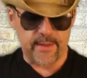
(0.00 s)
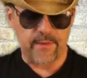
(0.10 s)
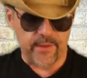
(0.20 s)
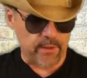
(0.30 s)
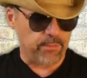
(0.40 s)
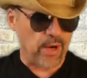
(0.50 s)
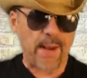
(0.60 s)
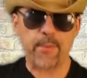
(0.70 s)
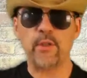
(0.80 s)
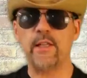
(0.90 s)
if you're
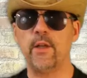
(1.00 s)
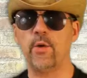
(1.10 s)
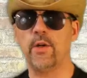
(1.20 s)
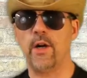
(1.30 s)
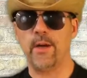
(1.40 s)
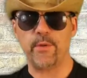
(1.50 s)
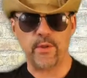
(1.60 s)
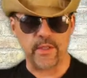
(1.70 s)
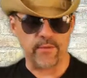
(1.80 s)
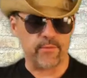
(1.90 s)
properly low carb, you
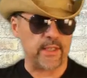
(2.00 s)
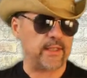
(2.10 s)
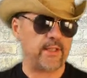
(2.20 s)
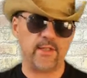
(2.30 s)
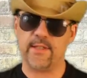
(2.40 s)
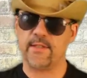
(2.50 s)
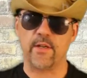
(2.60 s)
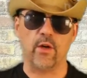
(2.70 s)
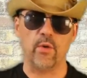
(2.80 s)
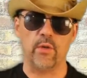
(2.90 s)
can really just
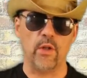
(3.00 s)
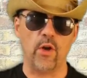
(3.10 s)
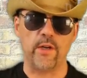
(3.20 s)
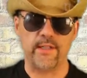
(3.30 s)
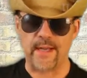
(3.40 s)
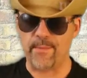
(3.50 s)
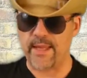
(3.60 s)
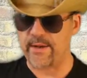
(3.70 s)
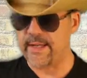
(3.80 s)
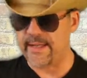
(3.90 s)
go a long time
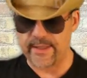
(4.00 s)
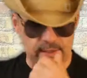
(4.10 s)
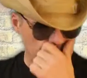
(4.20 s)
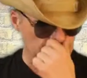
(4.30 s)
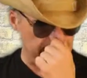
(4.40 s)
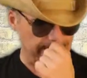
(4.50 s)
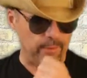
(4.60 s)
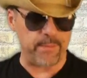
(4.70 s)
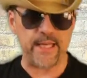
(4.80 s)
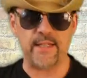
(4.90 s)
without eating. So you should
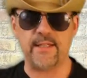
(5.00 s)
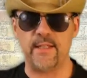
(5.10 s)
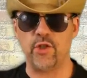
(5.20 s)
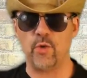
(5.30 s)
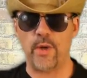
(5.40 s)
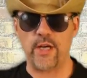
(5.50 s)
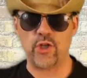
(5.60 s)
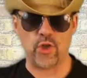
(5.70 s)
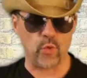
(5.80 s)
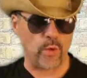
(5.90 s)
never be in a
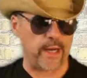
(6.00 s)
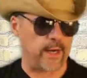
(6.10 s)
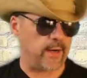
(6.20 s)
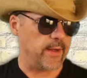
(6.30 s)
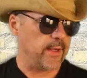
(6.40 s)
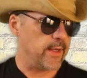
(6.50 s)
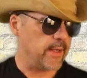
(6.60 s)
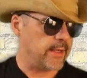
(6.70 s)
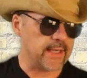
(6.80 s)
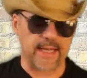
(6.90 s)
situation where
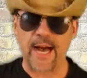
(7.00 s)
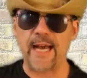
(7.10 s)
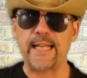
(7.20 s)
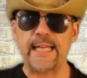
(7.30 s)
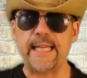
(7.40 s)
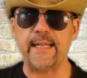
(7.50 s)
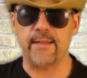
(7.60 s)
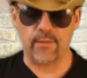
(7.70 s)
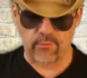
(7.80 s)
you gotta eat